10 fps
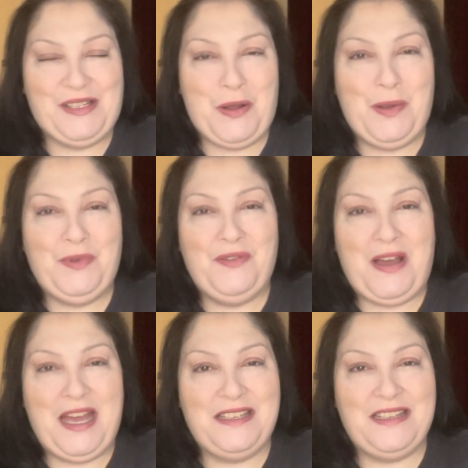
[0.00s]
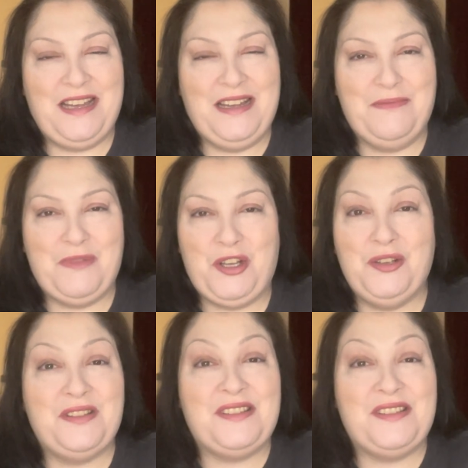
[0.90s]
so I hope you've had a good